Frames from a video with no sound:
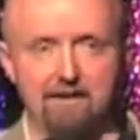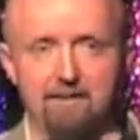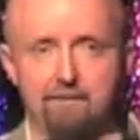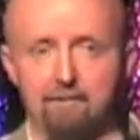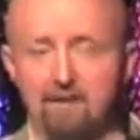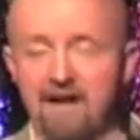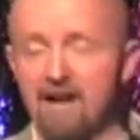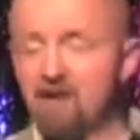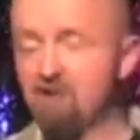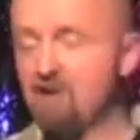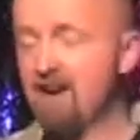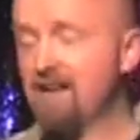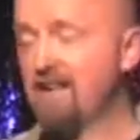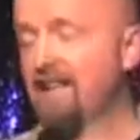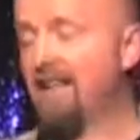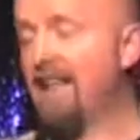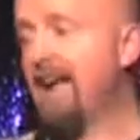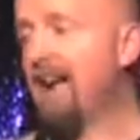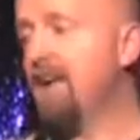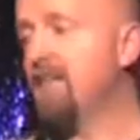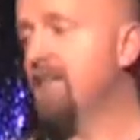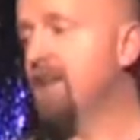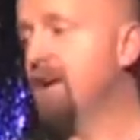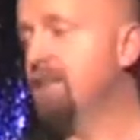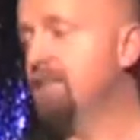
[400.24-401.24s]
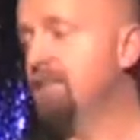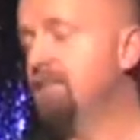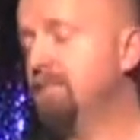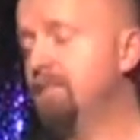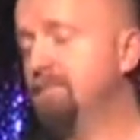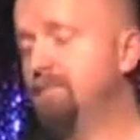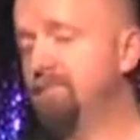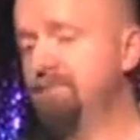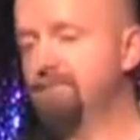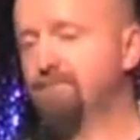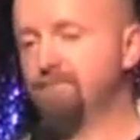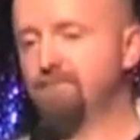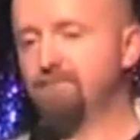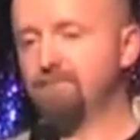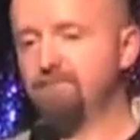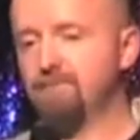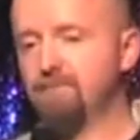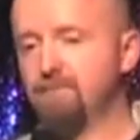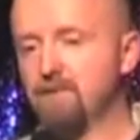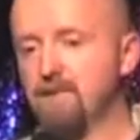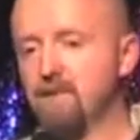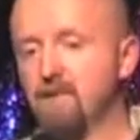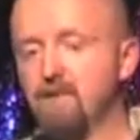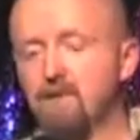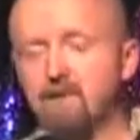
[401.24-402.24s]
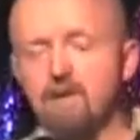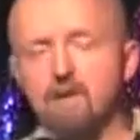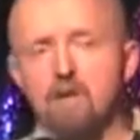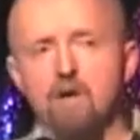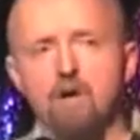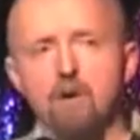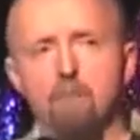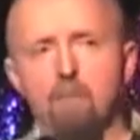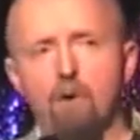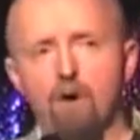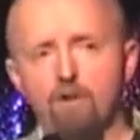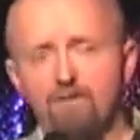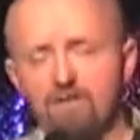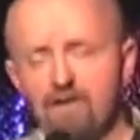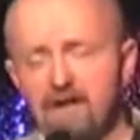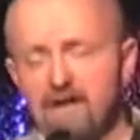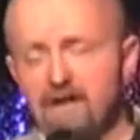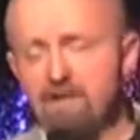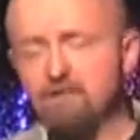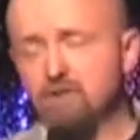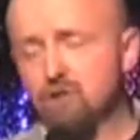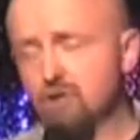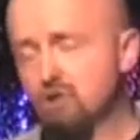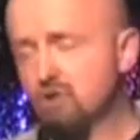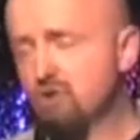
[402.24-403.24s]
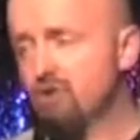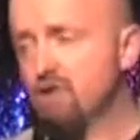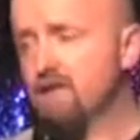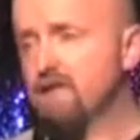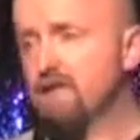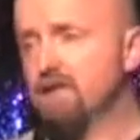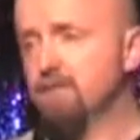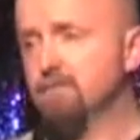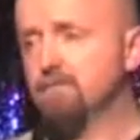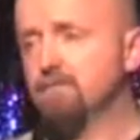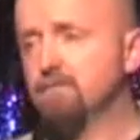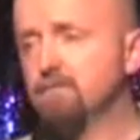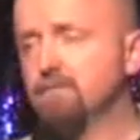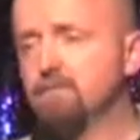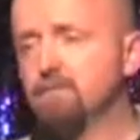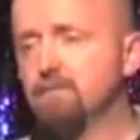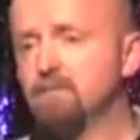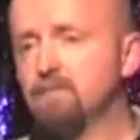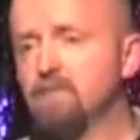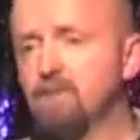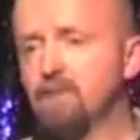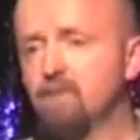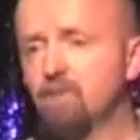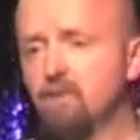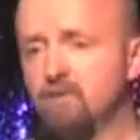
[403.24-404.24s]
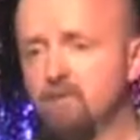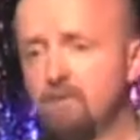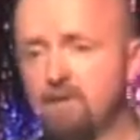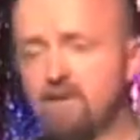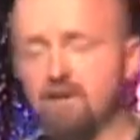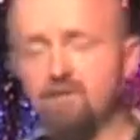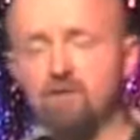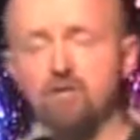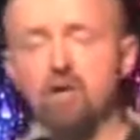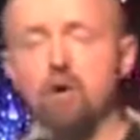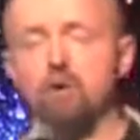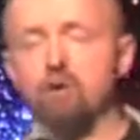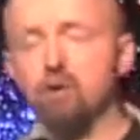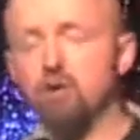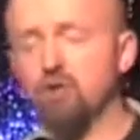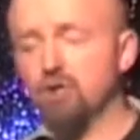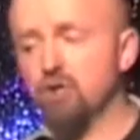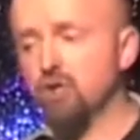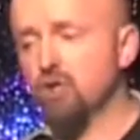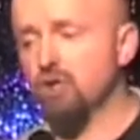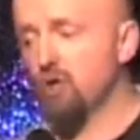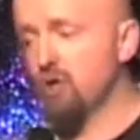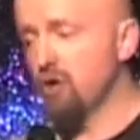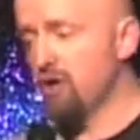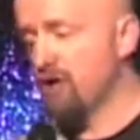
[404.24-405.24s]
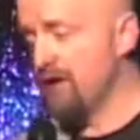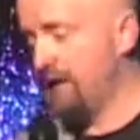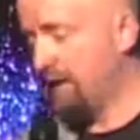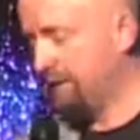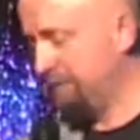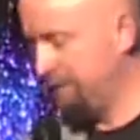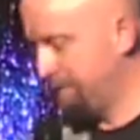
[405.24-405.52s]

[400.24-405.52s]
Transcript: My granny liked them. But her favourite treat was a bit of tongue on a Sunday.